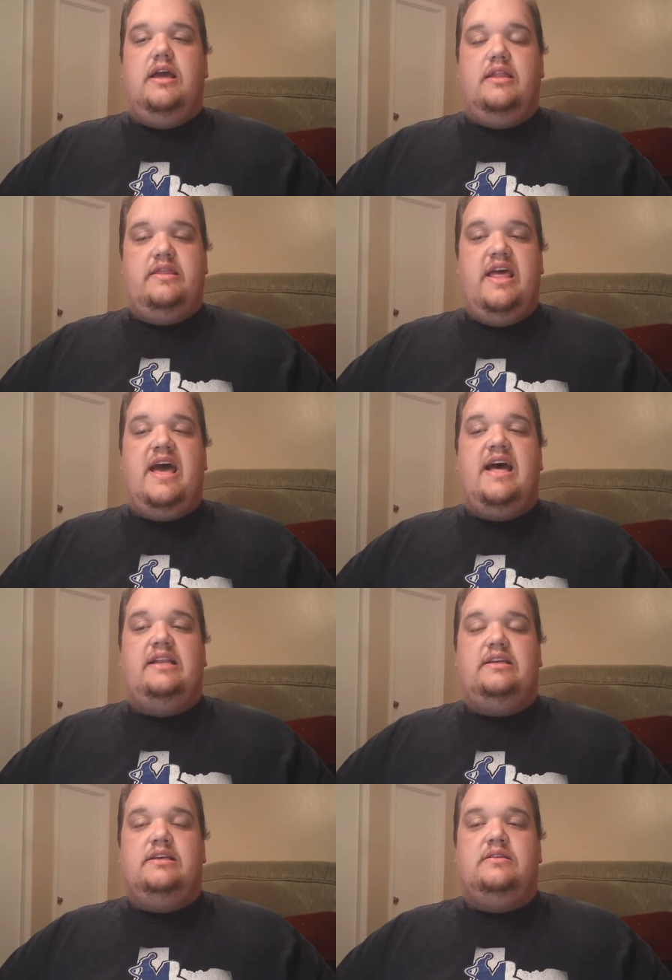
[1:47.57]
And
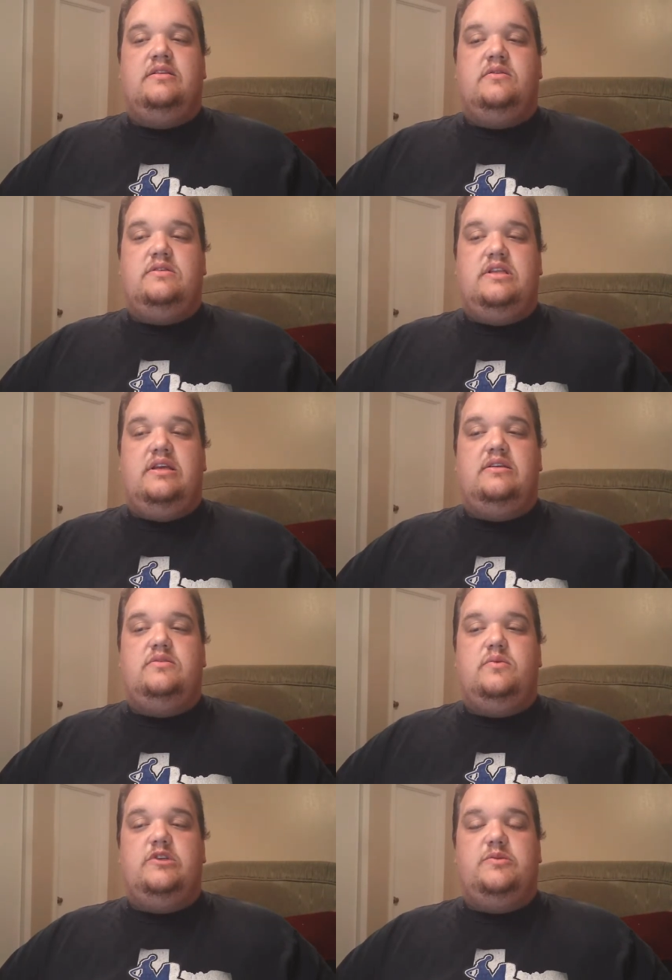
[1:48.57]
that is those
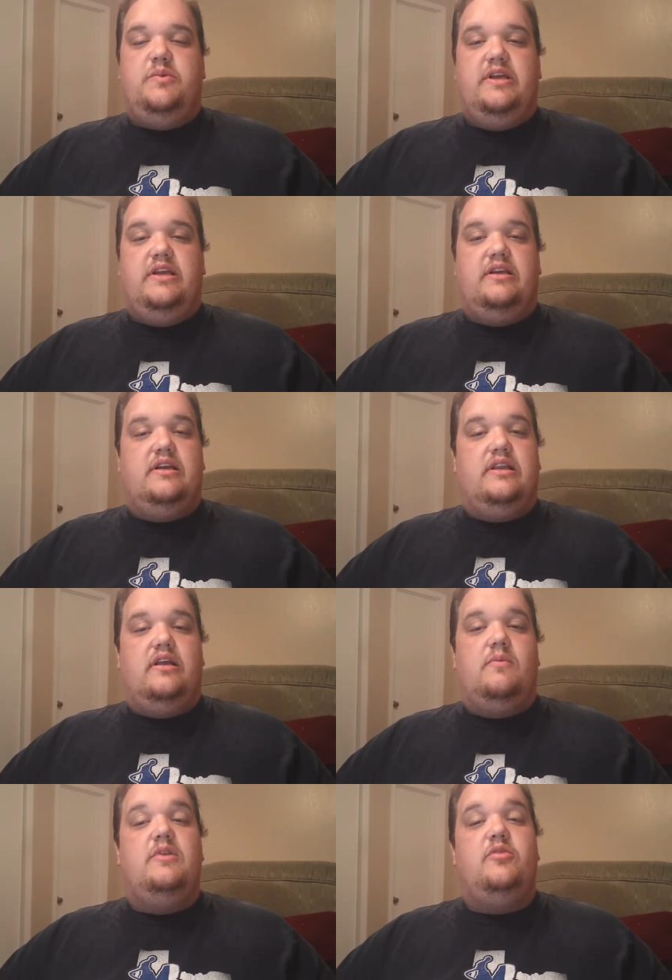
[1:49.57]
things we speak can
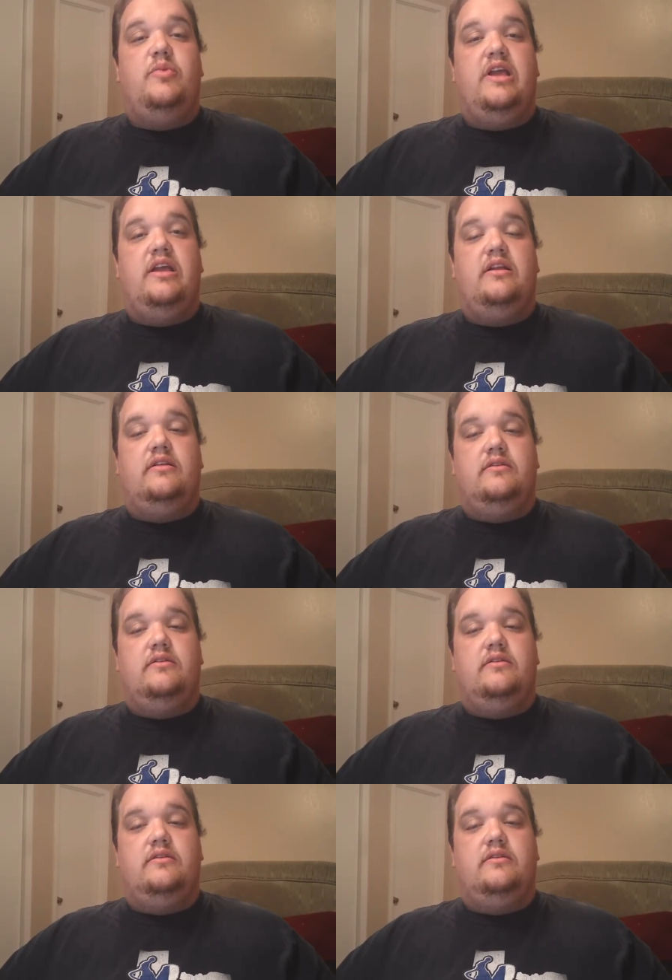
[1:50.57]
come into being.